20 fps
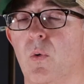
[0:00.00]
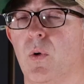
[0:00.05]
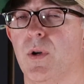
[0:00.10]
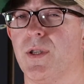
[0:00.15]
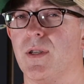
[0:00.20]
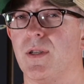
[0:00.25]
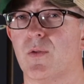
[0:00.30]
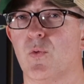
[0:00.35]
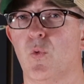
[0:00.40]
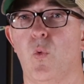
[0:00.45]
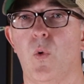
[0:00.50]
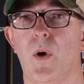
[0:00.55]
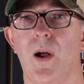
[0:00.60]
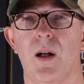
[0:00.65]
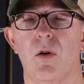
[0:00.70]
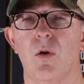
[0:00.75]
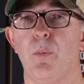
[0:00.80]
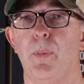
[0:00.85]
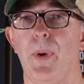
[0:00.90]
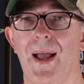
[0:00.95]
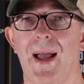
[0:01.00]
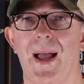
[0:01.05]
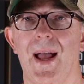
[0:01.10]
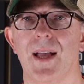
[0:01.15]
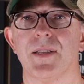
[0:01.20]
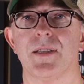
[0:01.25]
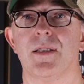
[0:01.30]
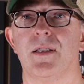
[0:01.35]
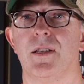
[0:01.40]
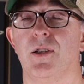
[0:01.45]
which is well
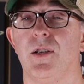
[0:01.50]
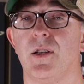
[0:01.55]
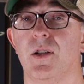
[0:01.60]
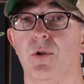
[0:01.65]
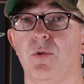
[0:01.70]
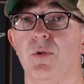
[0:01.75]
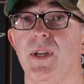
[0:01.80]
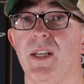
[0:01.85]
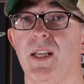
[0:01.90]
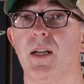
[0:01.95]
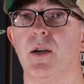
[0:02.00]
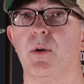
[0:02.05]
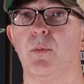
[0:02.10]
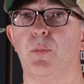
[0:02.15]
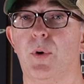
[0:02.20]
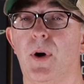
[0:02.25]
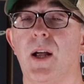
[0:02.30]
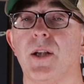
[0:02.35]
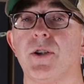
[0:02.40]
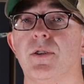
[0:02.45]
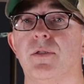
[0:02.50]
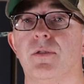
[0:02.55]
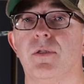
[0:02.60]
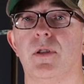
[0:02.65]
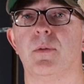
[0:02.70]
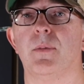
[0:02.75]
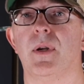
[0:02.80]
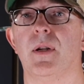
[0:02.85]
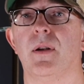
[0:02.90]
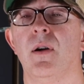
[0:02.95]
past the no decompression
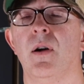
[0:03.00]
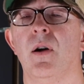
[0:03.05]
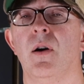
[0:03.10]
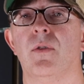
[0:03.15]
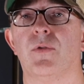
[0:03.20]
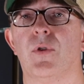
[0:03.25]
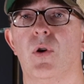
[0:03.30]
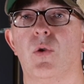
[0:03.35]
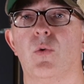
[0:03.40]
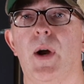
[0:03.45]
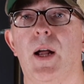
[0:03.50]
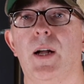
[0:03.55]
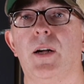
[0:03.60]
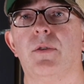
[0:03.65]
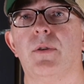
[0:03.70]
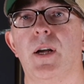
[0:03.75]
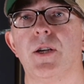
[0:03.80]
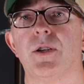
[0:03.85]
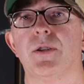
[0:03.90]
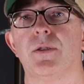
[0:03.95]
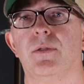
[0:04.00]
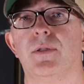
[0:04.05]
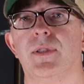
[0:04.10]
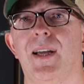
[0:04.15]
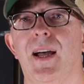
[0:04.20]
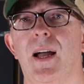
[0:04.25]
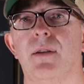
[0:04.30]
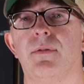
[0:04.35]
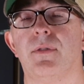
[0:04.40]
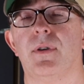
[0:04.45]
limit for a recreational
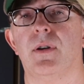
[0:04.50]
diver.